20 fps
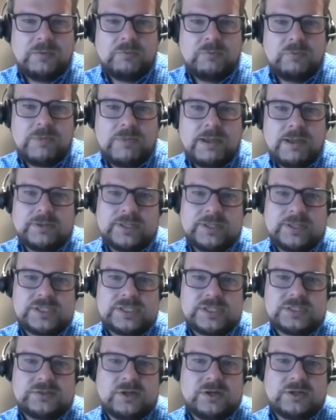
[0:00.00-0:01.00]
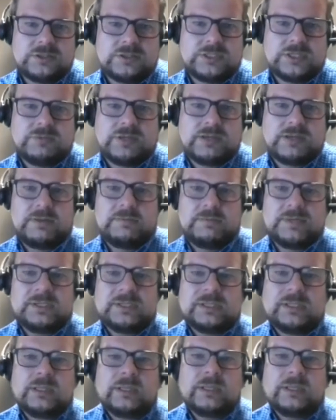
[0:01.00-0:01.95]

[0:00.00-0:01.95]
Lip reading: Remember, this is a long-term commitment.